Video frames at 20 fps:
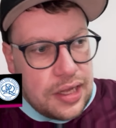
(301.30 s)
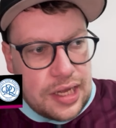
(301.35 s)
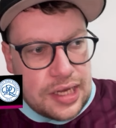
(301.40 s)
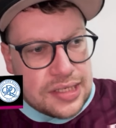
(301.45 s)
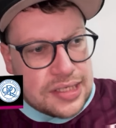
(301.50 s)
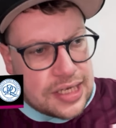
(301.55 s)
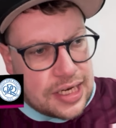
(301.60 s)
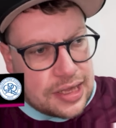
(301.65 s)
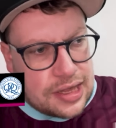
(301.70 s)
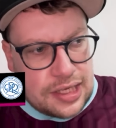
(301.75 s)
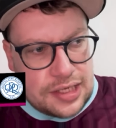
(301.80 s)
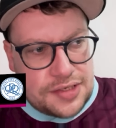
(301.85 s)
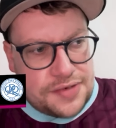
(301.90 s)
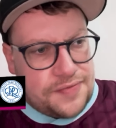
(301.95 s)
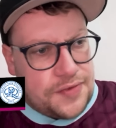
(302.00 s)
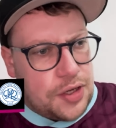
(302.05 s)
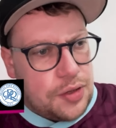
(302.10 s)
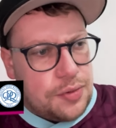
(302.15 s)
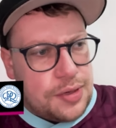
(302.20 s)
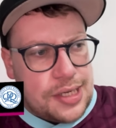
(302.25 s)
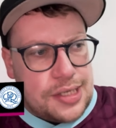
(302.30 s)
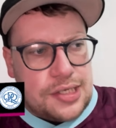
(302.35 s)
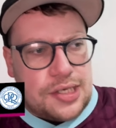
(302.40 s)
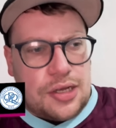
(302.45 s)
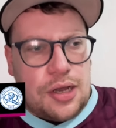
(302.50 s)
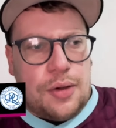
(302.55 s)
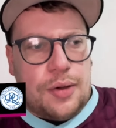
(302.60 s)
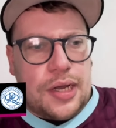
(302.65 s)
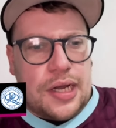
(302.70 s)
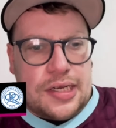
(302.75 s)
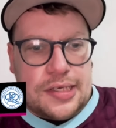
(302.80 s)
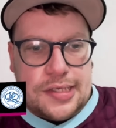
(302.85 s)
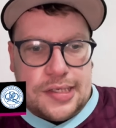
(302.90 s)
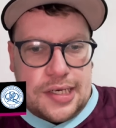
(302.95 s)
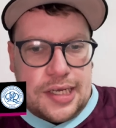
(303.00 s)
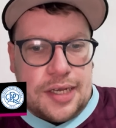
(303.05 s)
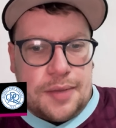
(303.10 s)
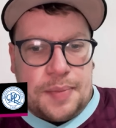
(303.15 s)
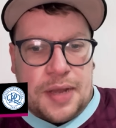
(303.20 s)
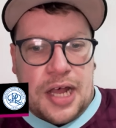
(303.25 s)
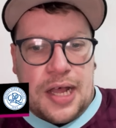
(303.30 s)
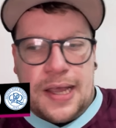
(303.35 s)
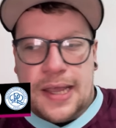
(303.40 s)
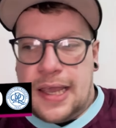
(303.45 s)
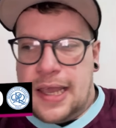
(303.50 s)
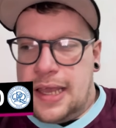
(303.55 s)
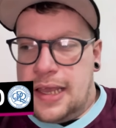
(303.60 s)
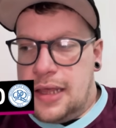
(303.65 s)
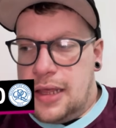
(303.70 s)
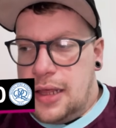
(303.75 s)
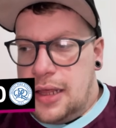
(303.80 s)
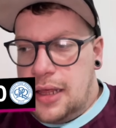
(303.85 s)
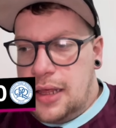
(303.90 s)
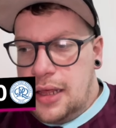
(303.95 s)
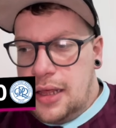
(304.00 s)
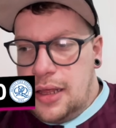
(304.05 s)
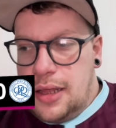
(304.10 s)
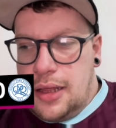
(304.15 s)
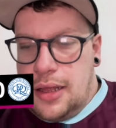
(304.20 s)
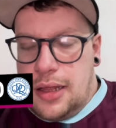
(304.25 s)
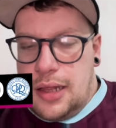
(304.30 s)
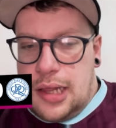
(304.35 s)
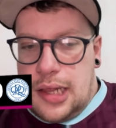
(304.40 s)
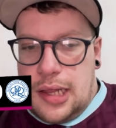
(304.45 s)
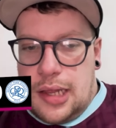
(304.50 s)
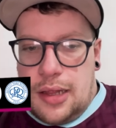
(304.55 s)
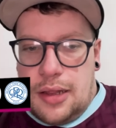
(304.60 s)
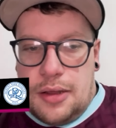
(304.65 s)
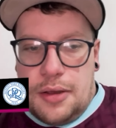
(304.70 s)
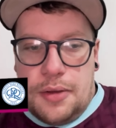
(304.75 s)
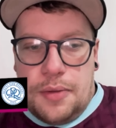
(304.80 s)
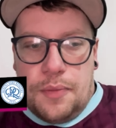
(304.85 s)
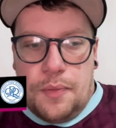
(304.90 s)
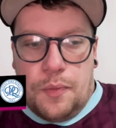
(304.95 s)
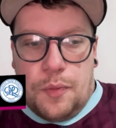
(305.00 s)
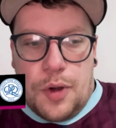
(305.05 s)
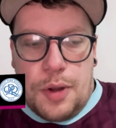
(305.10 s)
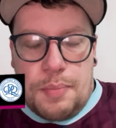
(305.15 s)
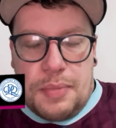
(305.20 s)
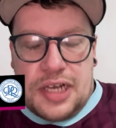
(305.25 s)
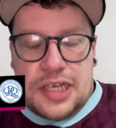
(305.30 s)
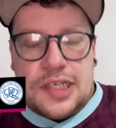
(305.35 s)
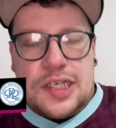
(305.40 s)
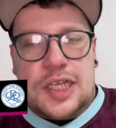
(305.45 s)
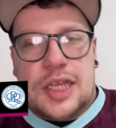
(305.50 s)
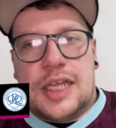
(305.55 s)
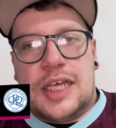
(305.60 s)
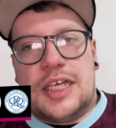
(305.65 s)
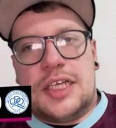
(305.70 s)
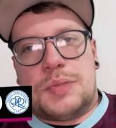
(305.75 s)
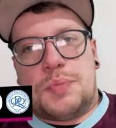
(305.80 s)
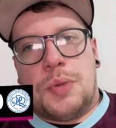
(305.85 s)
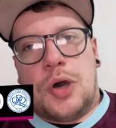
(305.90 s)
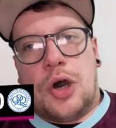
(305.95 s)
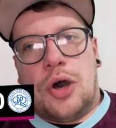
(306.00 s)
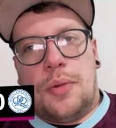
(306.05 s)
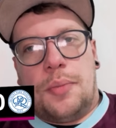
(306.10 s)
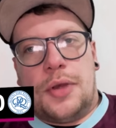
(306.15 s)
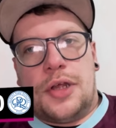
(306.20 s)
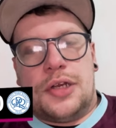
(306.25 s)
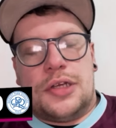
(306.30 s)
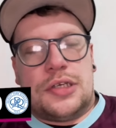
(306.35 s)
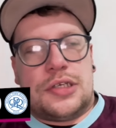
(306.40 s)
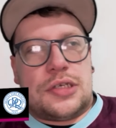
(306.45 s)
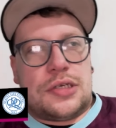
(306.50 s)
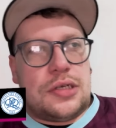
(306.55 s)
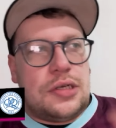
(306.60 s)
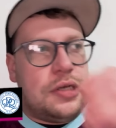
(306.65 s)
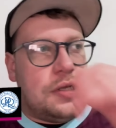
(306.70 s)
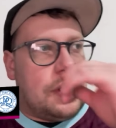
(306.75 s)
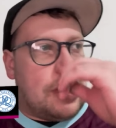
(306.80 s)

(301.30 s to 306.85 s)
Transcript: I said this a few weeks ago and I stick by it. We're missing these moments.